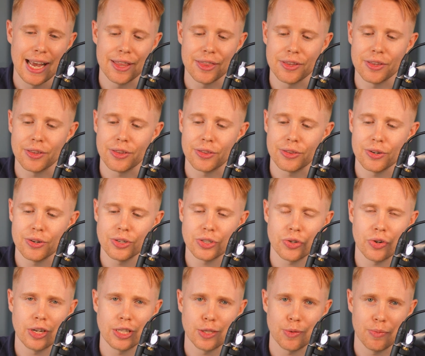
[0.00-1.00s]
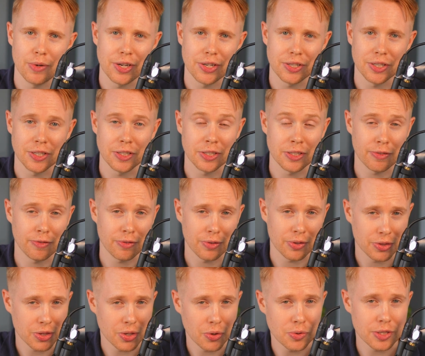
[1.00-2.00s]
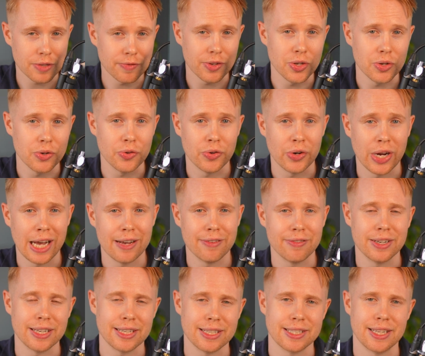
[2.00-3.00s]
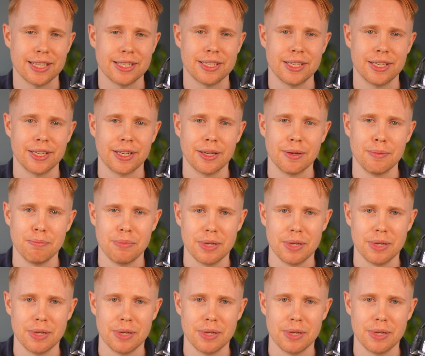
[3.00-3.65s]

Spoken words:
And then the third transformation is for those of you who have an existing